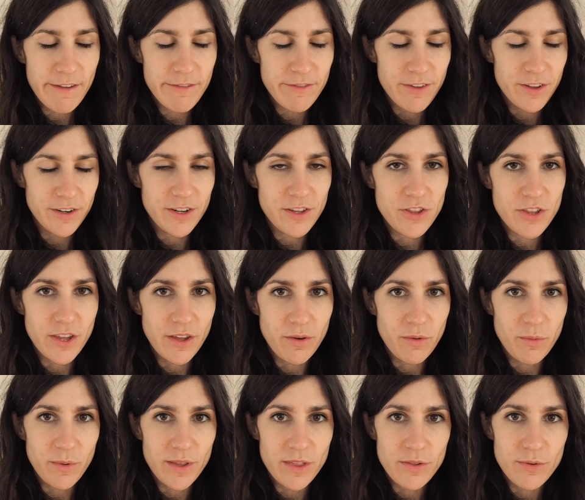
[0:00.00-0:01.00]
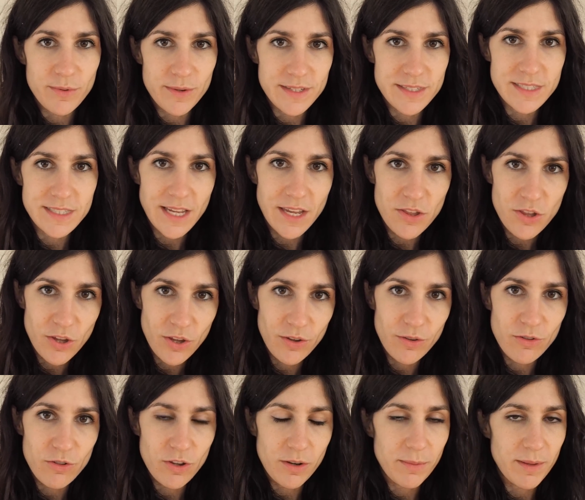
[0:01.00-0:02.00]
furniture, which was such a
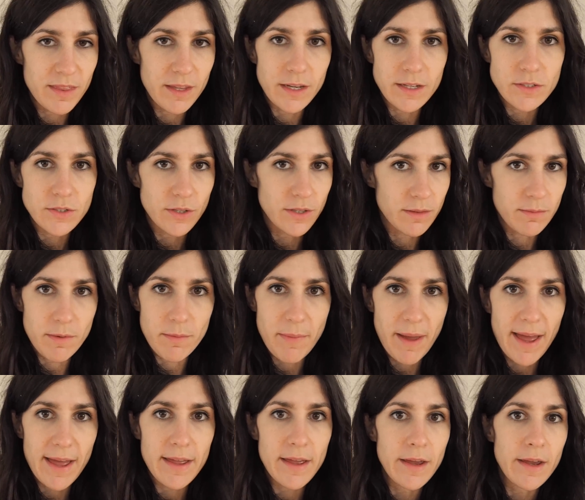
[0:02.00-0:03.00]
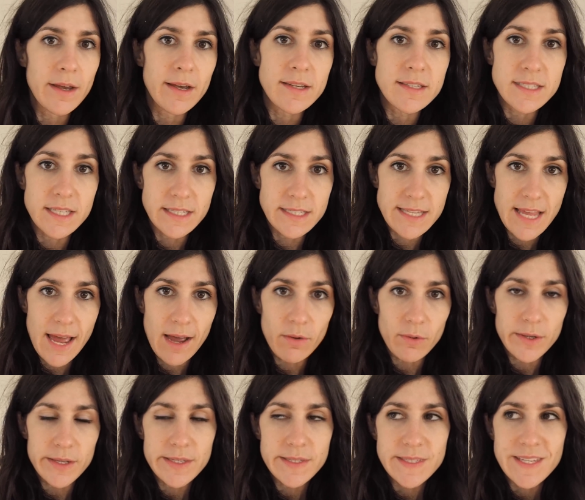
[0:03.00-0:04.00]
huge job. I think it took them about six
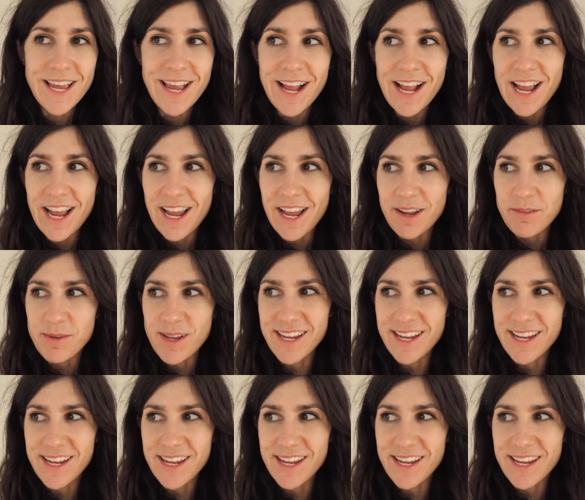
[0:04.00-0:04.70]
hours. Um,